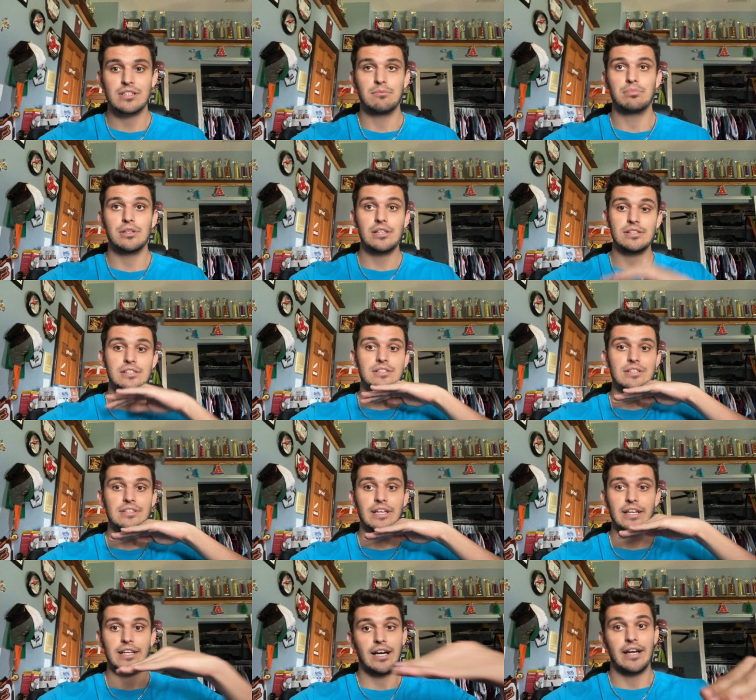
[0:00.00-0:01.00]
completely
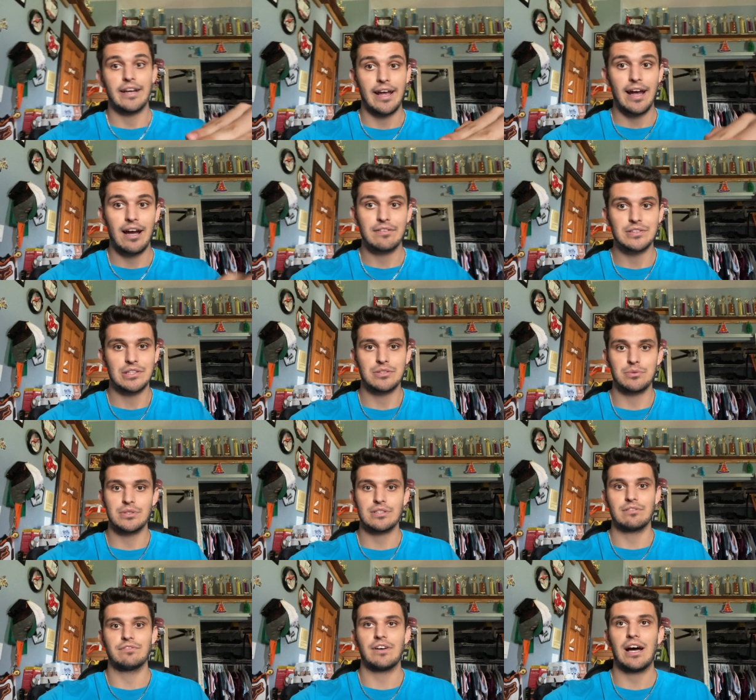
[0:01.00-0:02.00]
just like cut in half. So this
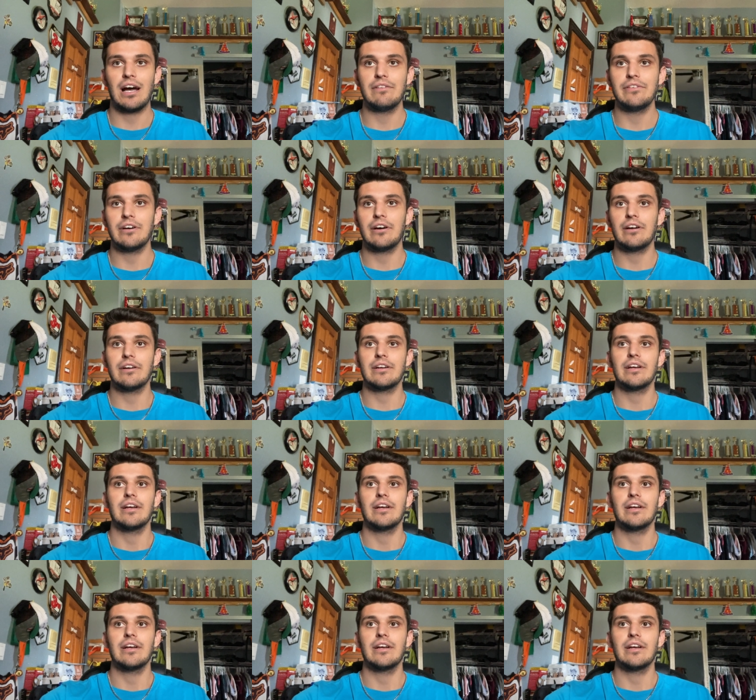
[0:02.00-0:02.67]
one's a five yard.